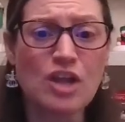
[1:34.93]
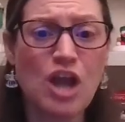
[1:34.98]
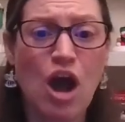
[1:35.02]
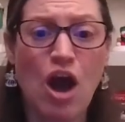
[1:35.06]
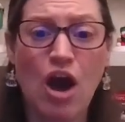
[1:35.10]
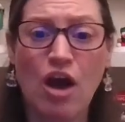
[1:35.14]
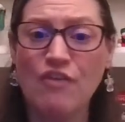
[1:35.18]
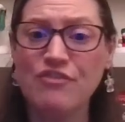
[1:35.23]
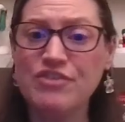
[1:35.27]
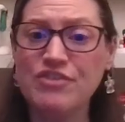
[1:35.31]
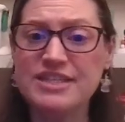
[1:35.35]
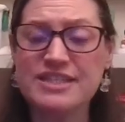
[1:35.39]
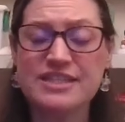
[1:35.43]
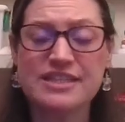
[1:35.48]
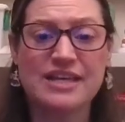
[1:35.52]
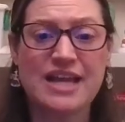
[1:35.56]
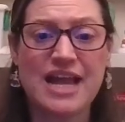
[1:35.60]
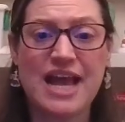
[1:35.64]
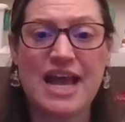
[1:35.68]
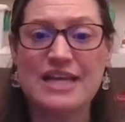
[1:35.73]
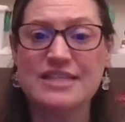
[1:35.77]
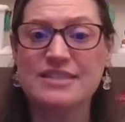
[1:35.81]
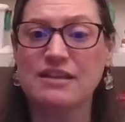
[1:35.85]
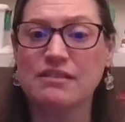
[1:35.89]
Obviously
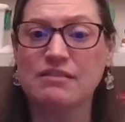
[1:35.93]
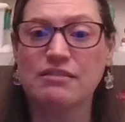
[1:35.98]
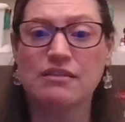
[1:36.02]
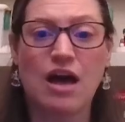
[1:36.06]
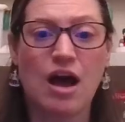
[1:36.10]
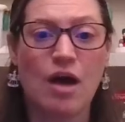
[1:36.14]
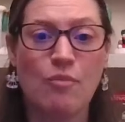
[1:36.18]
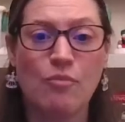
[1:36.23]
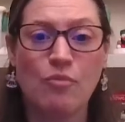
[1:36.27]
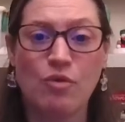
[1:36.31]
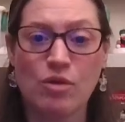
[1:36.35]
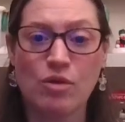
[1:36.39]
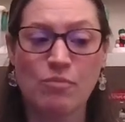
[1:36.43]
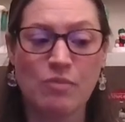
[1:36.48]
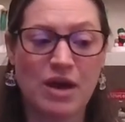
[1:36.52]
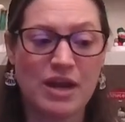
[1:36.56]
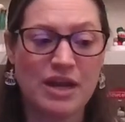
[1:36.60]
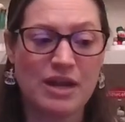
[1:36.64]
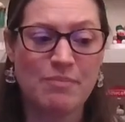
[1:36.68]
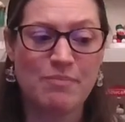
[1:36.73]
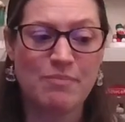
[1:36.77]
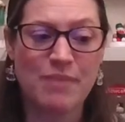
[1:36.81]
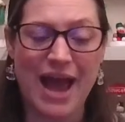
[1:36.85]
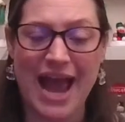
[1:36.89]
has a lot more
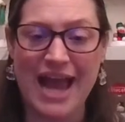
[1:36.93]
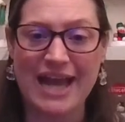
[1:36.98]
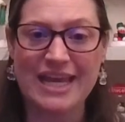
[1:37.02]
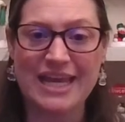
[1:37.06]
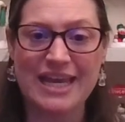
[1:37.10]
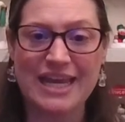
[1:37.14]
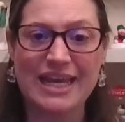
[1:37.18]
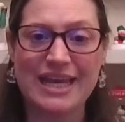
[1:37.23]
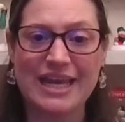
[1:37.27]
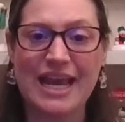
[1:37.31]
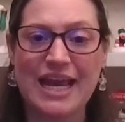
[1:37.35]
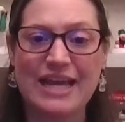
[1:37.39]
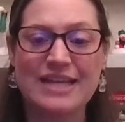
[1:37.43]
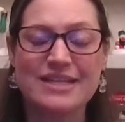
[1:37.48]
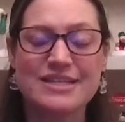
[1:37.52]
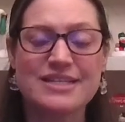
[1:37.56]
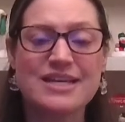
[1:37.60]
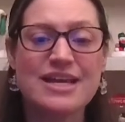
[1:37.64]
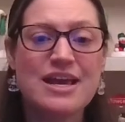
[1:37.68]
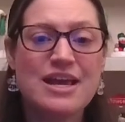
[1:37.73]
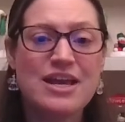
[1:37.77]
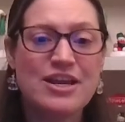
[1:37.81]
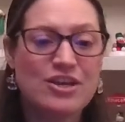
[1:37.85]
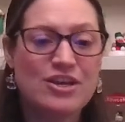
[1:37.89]
money backing it.
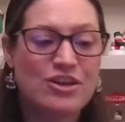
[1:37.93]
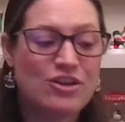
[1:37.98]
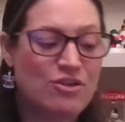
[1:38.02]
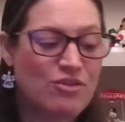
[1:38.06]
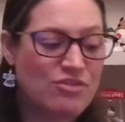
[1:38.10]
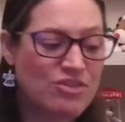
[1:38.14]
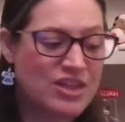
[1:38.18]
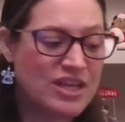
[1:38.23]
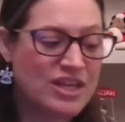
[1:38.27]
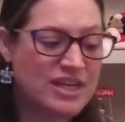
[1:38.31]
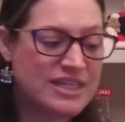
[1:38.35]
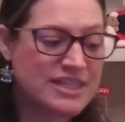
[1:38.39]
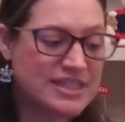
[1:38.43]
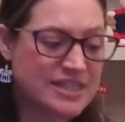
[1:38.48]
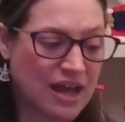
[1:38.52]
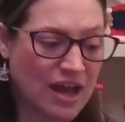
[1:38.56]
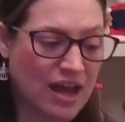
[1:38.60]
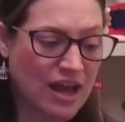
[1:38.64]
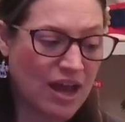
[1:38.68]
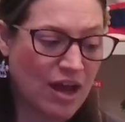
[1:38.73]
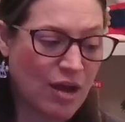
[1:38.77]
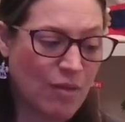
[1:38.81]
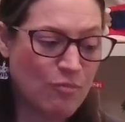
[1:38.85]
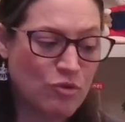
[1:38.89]
This
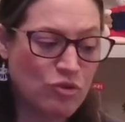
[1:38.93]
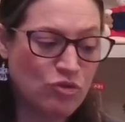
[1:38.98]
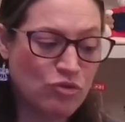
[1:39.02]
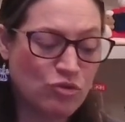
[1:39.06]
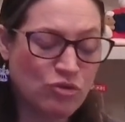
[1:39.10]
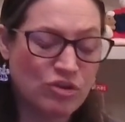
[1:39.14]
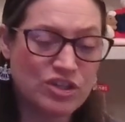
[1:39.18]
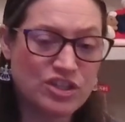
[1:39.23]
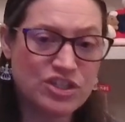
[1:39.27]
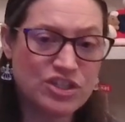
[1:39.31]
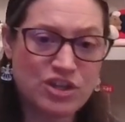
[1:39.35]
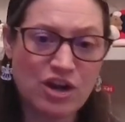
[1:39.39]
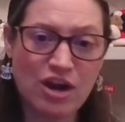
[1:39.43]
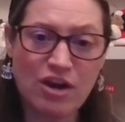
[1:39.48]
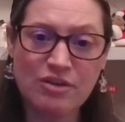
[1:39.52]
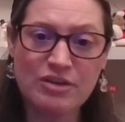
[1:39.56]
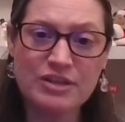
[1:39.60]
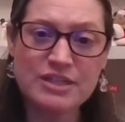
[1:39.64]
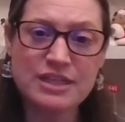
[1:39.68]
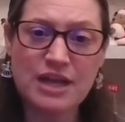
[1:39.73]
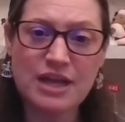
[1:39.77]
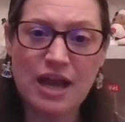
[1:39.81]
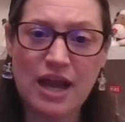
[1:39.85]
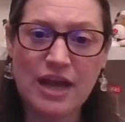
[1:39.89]
North Star
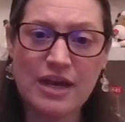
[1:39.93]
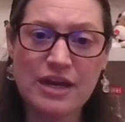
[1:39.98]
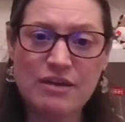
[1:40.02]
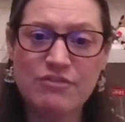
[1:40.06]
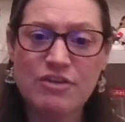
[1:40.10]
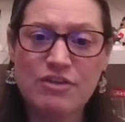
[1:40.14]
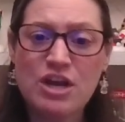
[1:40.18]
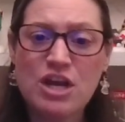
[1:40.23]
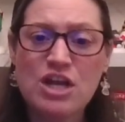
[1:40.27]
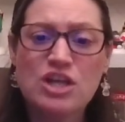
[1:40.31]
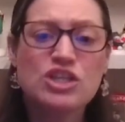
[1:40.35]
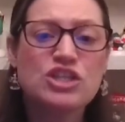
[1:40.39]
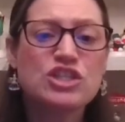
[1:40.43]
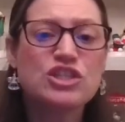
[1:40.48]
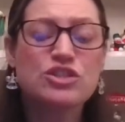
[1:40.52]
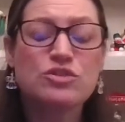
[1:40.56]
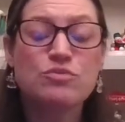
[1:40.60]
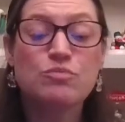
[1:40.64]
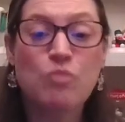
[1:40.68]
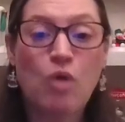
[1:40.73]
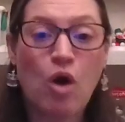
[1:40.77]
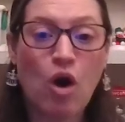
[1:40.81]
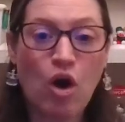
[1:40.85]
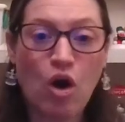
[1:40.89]
is kind of
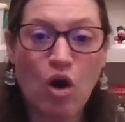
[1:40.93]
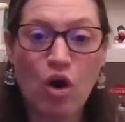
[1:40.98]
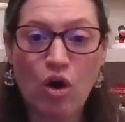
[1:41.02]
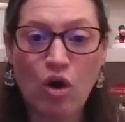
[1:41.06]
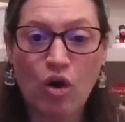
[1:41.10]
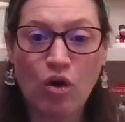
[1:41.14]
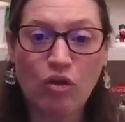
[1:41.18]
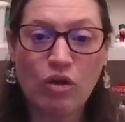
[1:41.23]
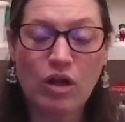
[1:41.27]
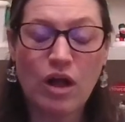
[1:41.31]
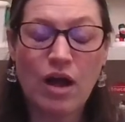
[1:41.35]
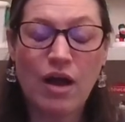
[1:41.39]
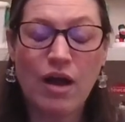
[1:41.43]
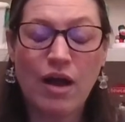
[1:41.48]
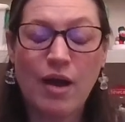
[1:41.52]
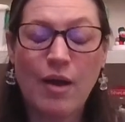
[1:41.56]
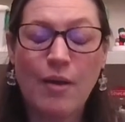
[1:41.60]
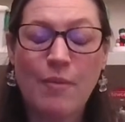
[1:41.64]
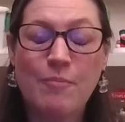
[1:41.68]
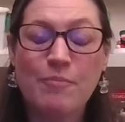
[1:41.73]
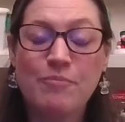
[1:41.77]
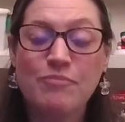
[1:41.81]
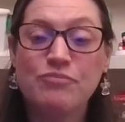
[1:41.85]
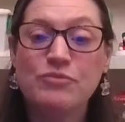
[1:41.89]
small
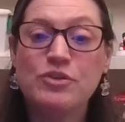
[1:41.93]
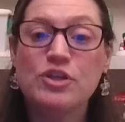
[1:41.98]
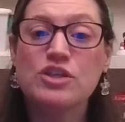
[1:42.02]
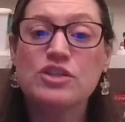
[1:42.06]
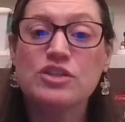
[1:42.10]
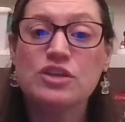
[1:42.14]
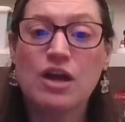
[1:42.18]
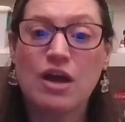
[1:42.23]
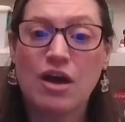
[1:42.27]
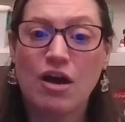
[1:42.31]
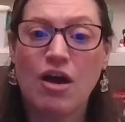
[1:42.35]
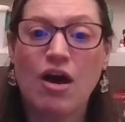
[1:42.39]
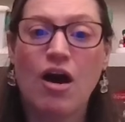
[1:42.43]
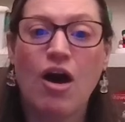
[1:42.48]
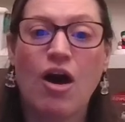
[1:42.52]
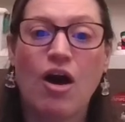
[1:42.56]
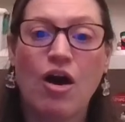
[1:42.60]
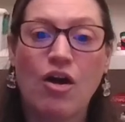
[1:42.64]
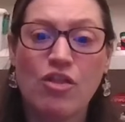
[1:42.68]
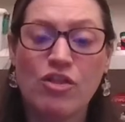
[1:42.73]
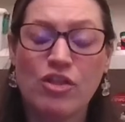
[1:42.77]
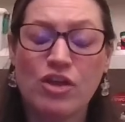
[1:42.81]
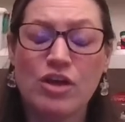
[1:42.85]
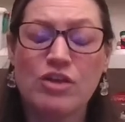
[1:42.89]

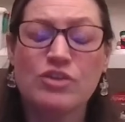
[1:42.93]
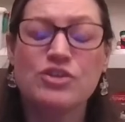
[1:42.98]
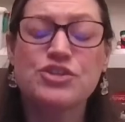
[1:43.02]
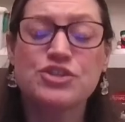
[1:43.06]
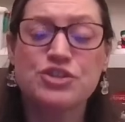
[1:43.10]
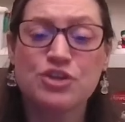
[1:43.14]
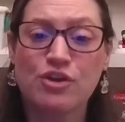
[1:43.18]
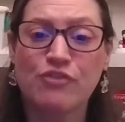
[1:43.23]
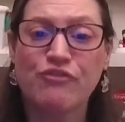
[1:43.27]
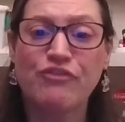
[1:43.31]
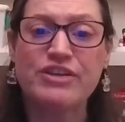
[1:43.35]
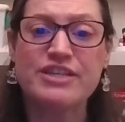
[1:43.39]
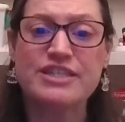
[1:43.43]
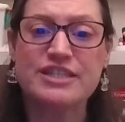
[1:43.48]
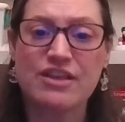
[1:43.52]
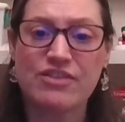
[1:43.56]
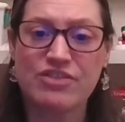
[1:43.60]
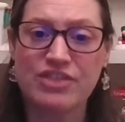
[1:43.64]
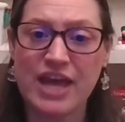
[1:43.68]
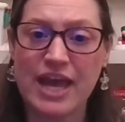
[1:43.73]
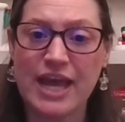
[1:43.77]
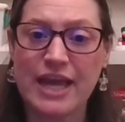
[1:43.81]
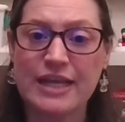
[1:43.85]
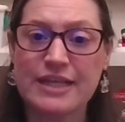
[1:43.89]
on the surface of
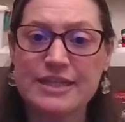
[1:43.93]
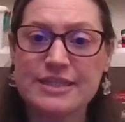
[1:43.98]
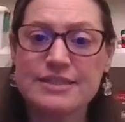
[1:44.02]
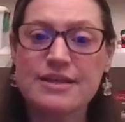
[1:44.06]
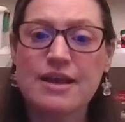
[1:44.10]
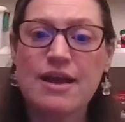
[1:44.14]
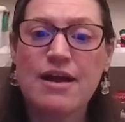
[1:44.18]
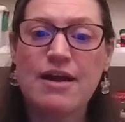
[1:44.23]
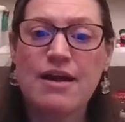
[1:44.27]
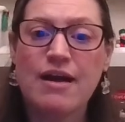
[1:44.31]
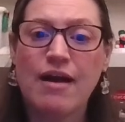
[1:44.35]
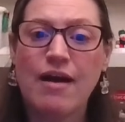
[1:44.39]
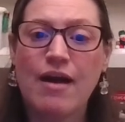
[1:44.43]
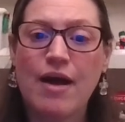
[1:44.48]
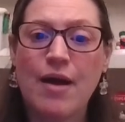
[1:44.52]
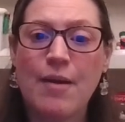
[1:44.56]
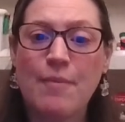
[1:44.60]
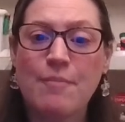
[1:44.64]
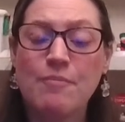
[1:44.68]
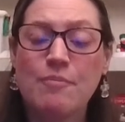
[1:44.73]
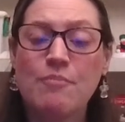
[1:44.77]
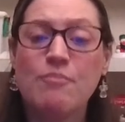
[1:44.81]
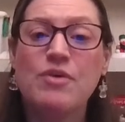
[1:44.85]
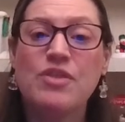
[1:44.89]
things,
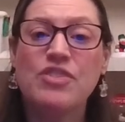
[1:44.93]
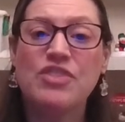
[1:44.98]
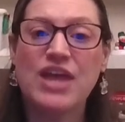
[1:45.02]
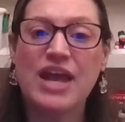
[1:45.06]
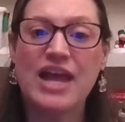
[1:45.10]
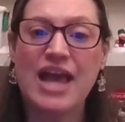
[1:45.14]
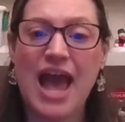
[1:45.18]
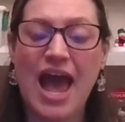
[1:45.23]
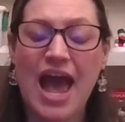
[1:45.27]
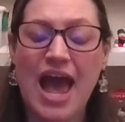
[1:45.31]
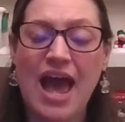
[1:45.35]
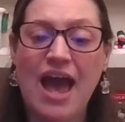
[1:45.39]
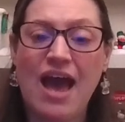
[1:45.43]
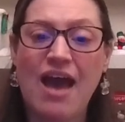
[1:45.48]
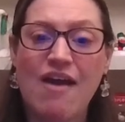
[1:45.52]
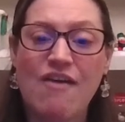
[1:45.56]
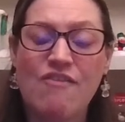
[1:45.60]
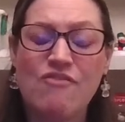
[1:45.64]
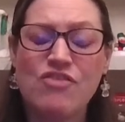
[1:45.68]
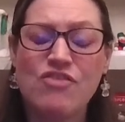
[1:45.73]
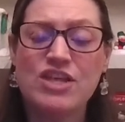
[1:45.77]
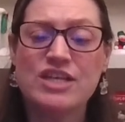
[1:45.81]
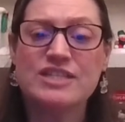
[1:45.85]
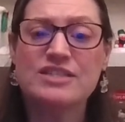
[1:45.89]
but they
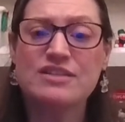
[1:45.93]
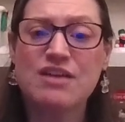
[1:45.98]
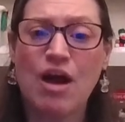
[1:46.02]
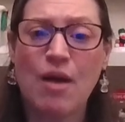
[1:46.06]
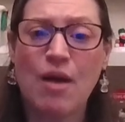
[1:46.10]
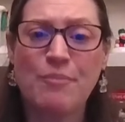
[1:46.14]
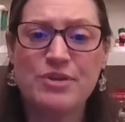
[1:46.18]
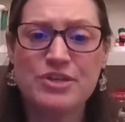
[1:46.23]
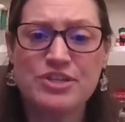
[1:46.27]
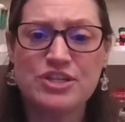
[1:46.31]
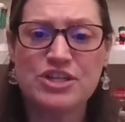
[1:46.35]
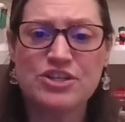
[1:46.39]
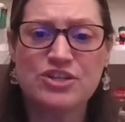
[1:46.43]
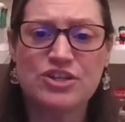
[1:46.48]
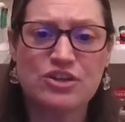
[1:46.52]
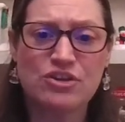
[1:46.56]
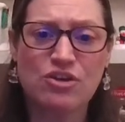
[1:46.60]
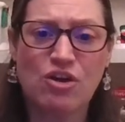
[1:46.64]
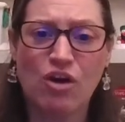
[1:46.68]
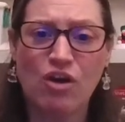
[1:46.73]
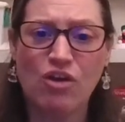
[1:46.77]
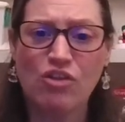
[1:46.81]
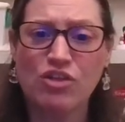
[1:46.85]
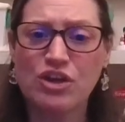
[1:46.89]
have this competition
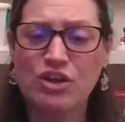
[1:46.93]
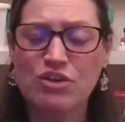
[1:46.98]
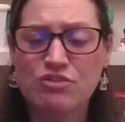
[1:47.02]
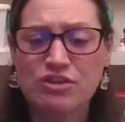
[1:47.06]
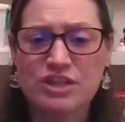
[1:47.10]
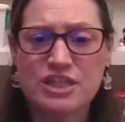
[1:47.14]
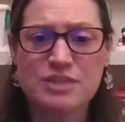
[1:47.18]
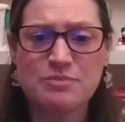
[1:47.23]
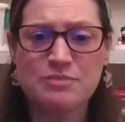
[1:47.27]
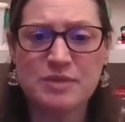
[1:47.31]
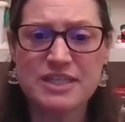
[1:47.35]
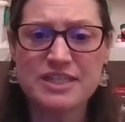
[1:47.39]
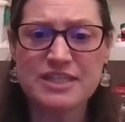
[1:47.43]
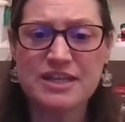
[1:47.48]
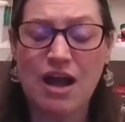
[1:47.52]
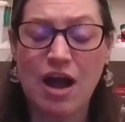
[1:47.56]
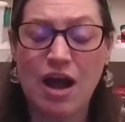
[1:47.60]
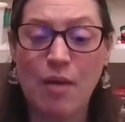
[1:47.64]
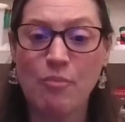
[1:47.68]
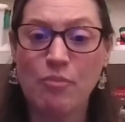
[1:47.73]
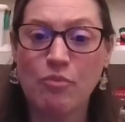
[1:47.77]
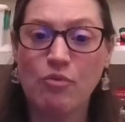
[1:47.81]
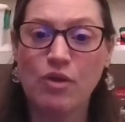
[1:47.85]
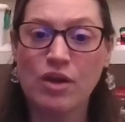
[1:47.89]
called the Christmas
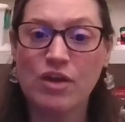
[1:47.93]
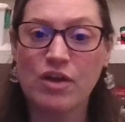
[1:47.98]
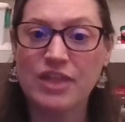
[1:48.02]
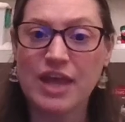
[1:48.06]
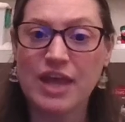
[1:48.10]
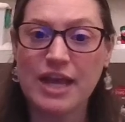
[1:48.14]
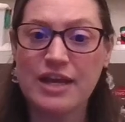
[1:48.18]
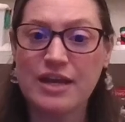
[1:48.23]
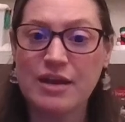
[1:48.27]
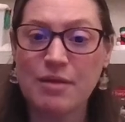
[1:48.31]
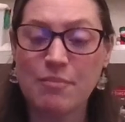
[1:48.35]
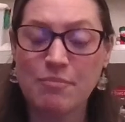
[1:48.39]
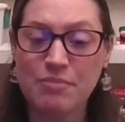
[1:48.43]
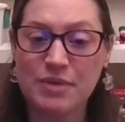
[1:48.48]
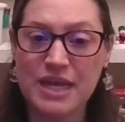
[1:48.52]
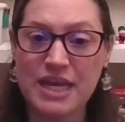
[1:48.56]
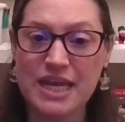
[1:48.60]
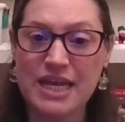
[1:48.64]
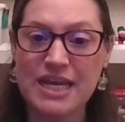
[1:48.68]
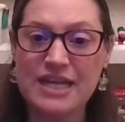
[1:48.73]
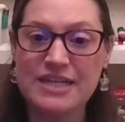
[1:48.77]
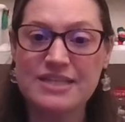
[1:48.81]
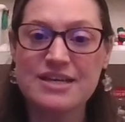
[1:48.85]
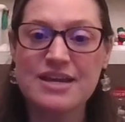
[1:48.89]
Cup where they
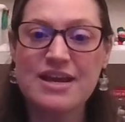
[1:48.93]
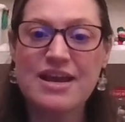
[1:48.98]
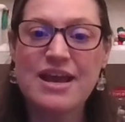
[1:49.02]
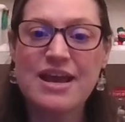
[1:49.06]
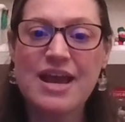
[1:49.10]
compete.